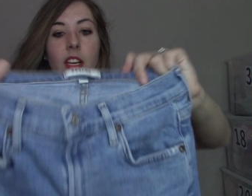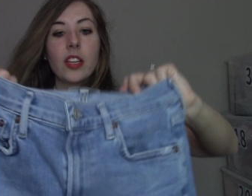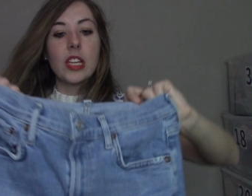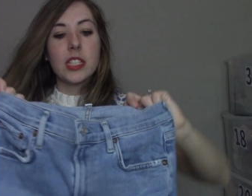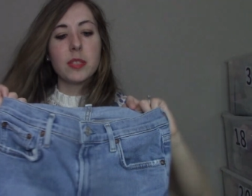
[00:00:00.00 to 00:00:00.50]

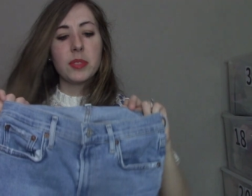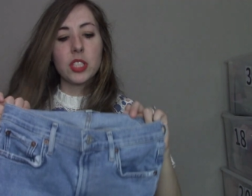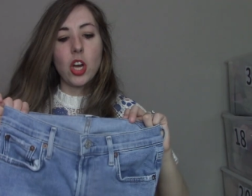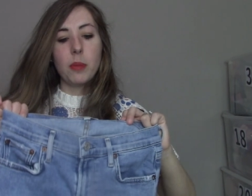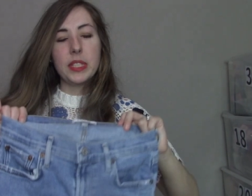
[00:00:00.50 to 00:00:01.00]
That's the most
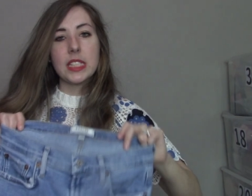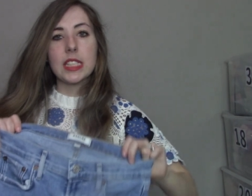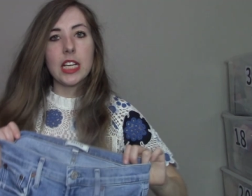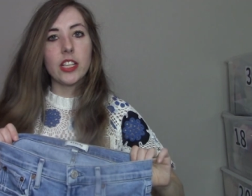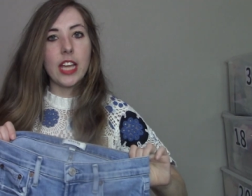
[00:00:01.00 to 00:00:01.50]
common
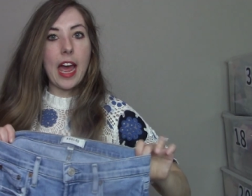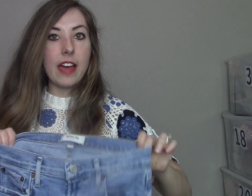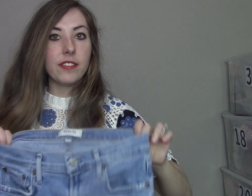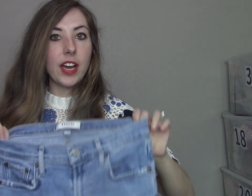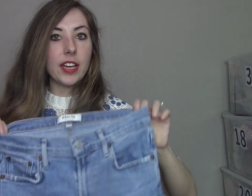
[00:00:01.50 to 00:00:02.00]
style that I
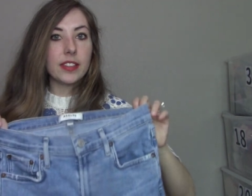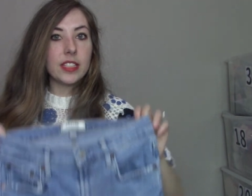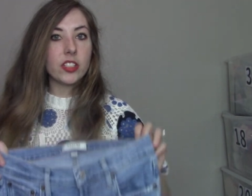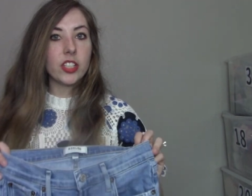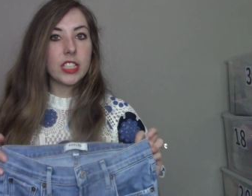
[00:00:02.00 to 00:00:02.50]
find.
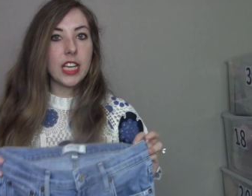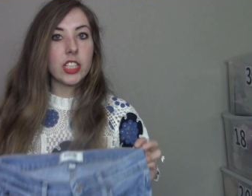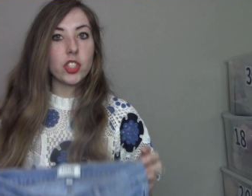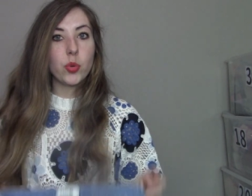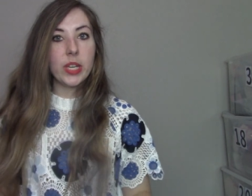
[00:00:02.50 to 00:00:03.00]
These are in a
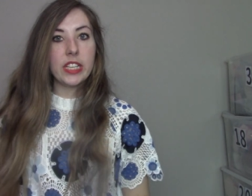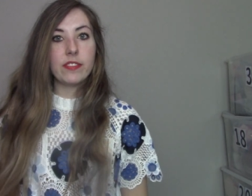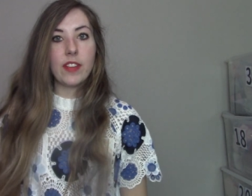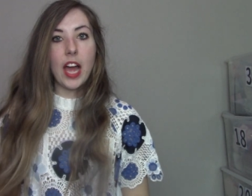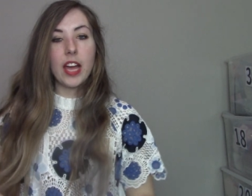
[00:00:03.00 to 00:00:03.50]
size
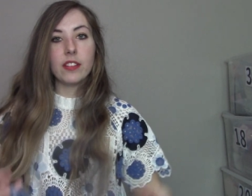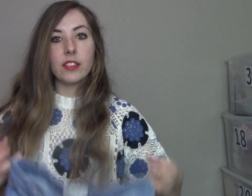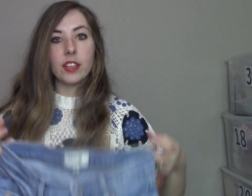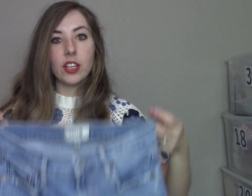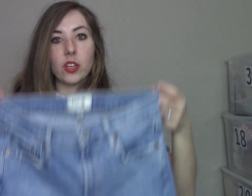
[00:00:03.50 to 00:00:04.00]

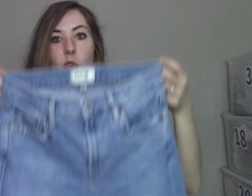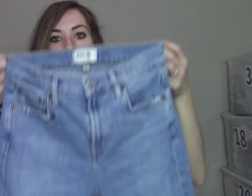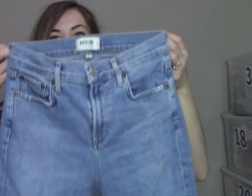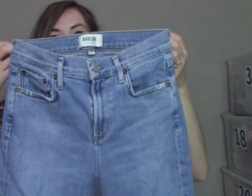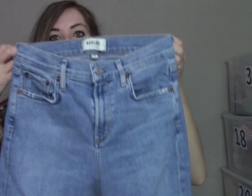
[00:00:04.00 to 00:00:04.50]
25. A Goldie